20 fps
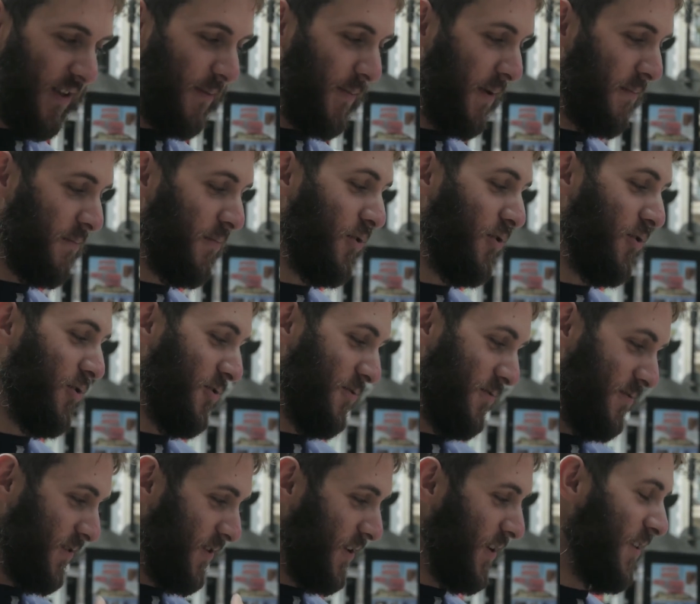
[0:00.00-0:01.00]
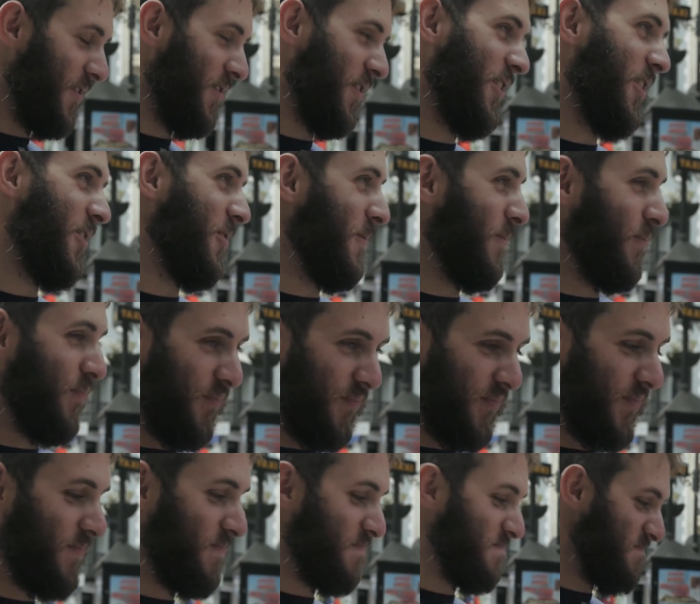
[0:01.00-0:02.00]
are a bit more, you know.
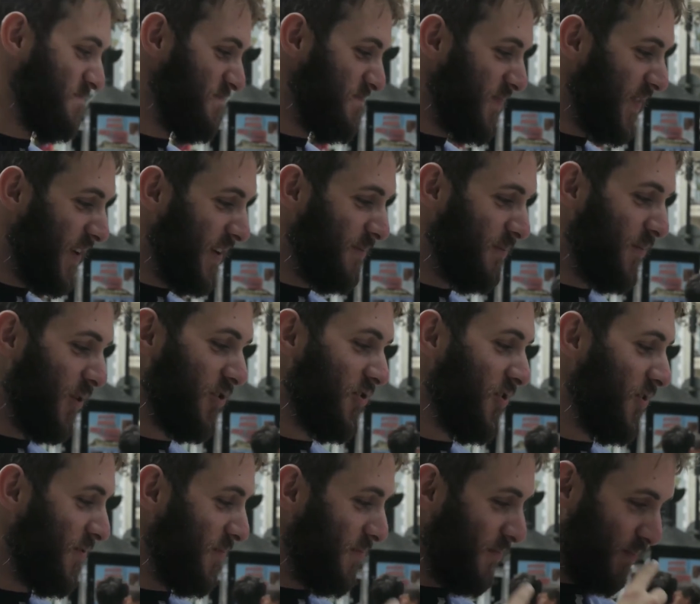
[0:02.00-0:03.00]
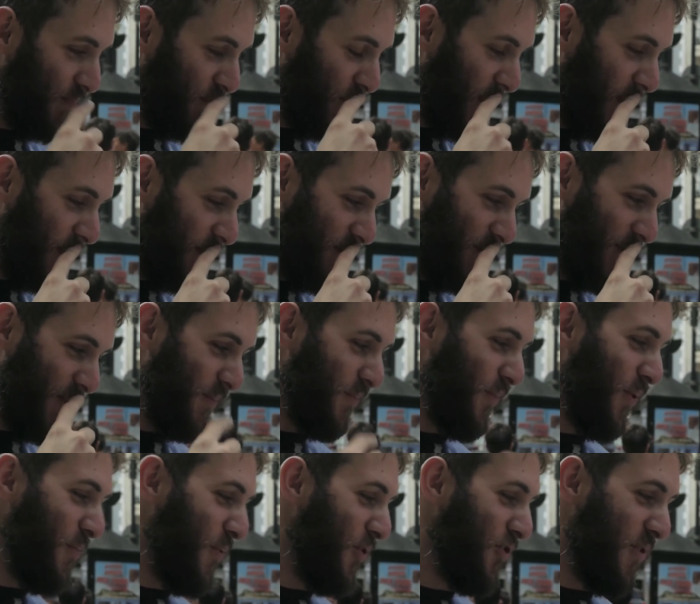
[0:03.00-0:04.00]
Traditional. More Say more Gibraltar.
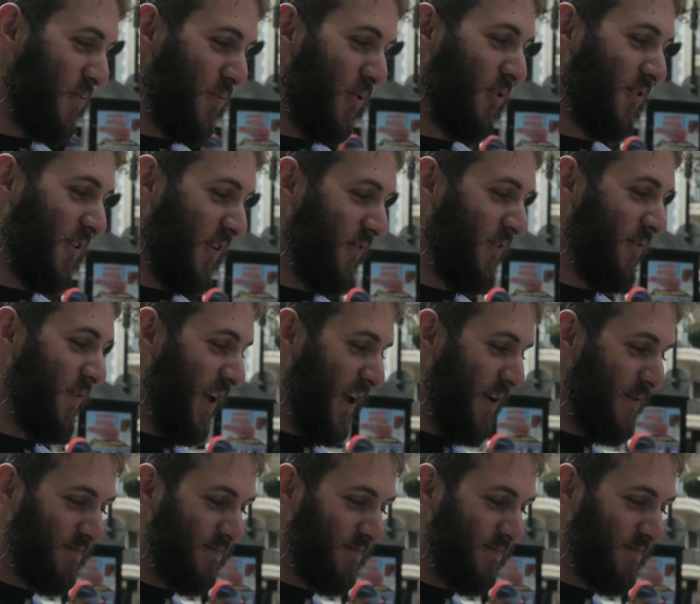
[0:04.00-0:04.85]
More, no? more Gibraltar for me.